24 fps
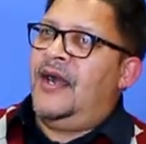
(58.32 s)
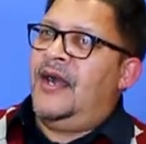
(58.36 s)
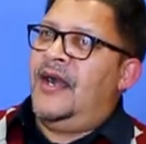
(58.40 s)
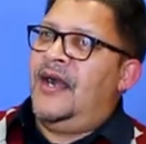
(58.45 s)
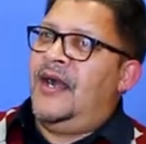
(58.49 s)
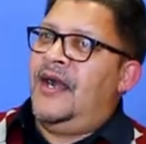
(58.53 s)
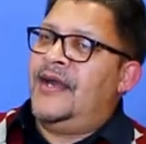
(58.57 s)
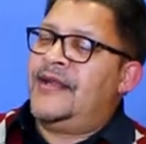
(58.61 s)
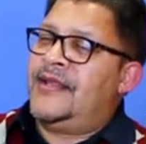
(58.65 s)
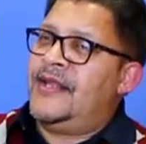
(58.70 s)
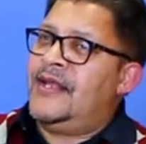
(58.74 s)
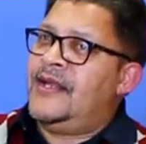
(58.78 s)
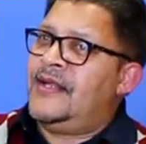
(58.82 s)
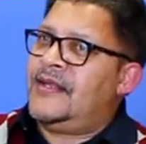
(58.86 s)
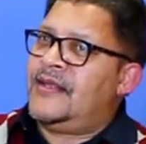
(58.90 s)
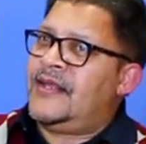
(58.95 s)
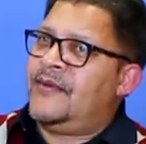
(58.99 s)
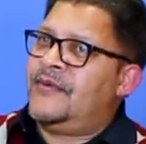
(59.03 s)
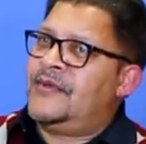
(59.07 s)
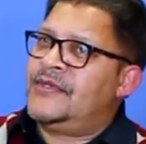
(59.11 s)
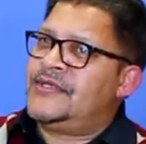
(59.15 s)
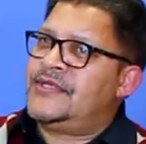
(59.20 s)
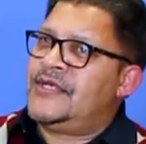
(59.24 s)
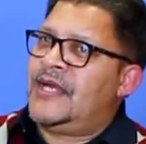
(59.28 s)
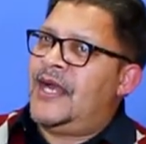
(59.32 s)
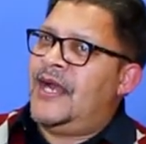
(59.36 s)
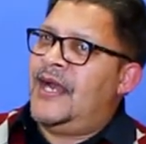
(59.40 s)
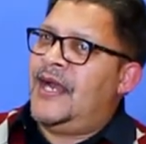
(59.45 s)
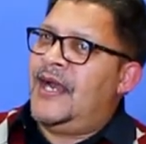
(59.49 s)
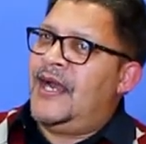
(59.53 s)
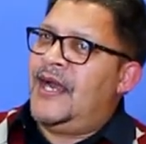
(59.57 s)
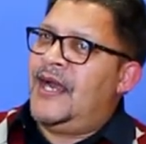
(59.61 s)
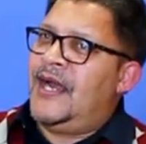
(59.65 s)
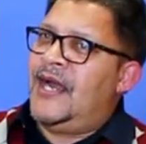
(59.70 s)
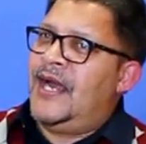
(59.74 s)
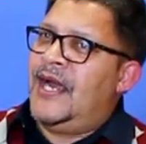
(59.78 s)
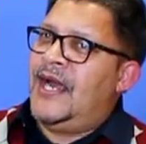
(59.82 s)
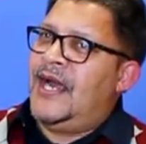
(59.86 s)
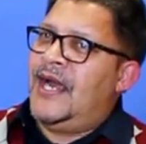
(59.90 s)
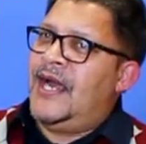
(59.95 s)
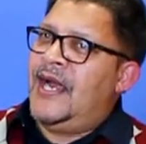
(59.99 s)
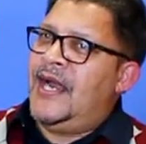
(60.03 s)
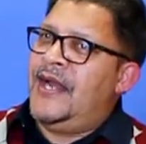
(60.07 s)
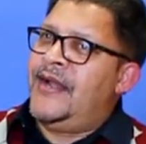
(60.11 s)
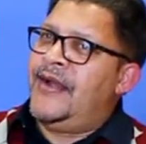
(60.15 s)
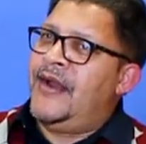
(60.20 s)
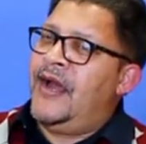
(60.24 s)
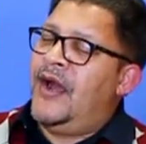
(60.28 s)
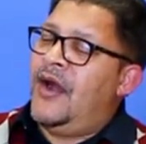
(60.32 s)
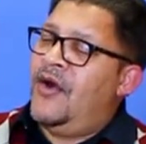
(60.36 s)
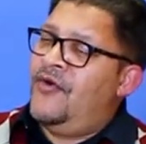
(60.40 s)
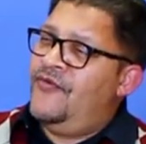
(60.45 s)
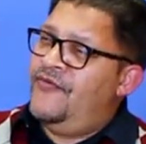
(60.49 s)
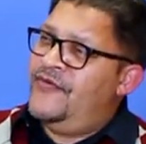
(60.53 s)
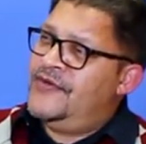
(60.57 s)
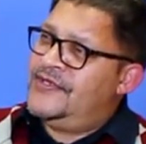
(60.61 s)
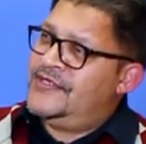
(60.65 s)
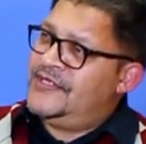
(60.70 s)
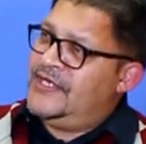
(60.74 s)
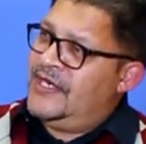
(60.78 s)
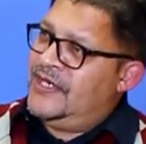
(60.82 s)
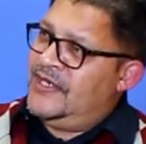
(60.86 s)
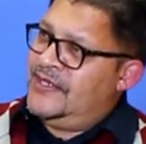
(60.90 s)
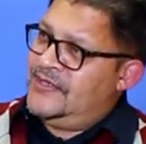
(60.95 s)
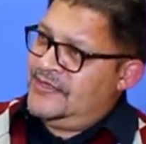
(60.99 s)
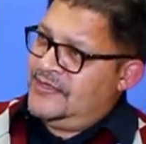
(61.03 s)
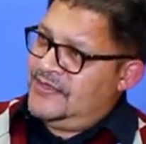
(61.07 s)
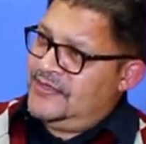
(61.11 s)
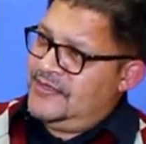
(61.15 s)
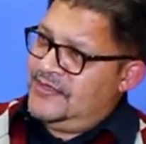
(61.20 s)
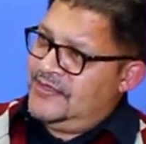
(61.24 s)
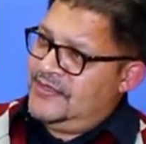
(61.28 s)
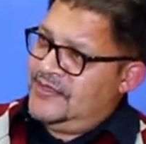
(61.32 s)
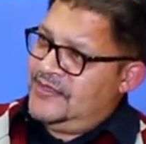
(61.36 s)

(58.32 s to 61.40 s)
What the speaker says: I think there was an overzealous